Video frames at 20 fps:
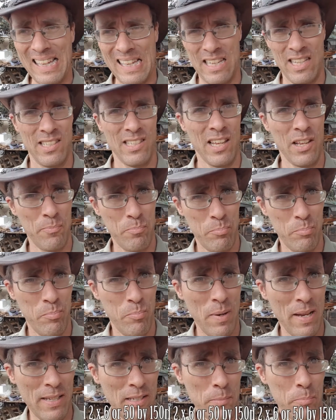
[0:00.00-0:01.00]
is a,
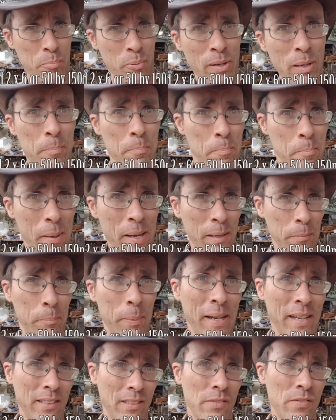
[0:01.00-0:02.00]
is a pretty big
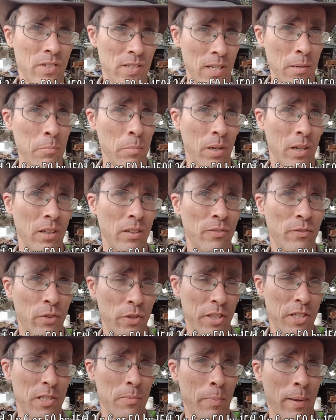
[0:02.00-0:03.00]
piece of timber
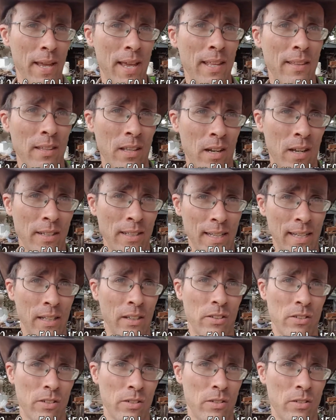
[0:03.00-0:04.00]
for the span that I need
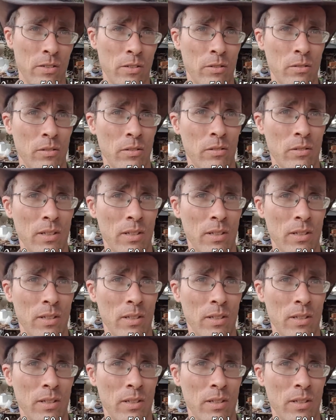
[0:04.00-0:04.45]
it to do.